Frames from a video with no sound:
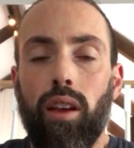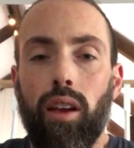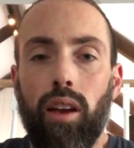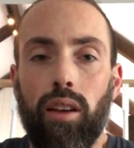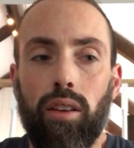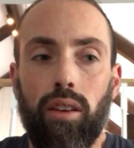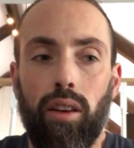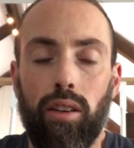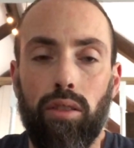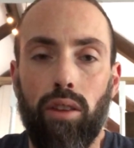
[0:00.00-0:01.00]
And,
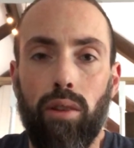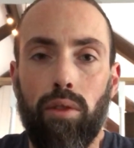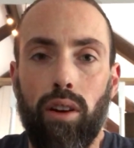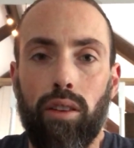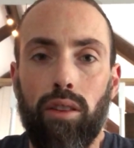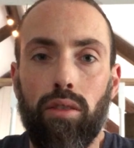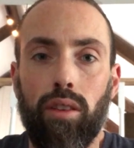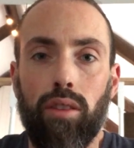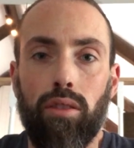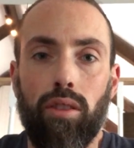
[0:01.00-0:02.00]
I would argue
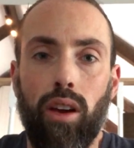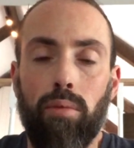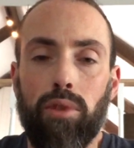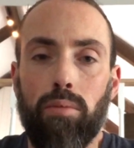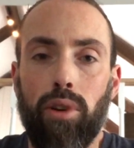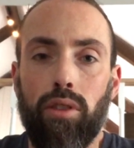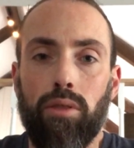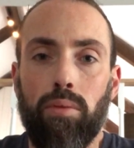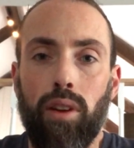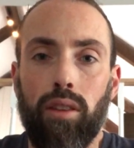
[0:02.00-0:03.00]
that your time is better
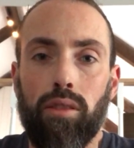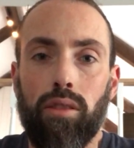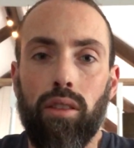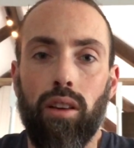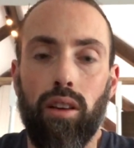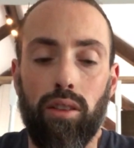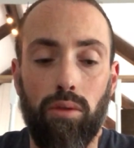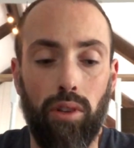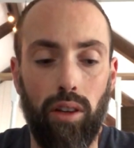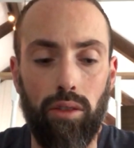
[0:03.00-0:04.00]
spent
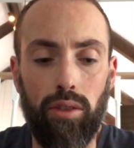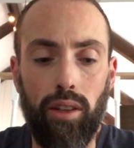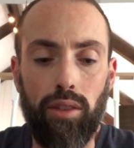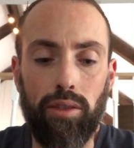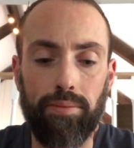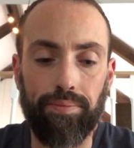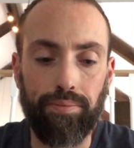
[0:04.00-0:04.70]
doing other things.